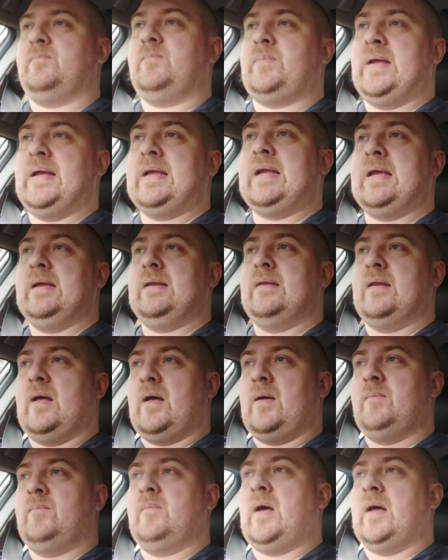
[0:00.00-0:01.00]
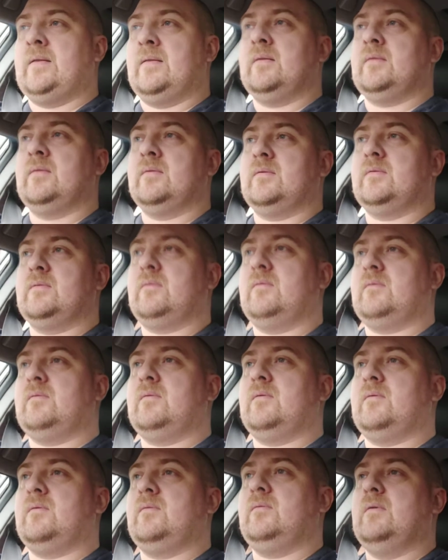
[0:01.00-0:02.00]
picking and
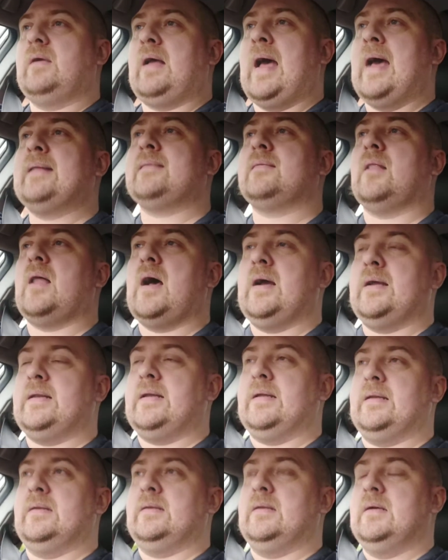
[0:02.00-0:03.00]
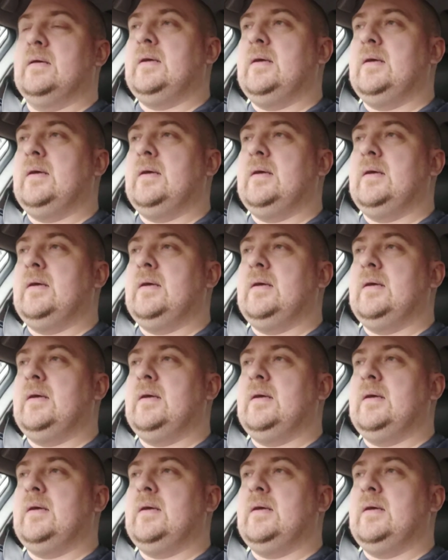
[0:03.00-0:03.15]
headlining,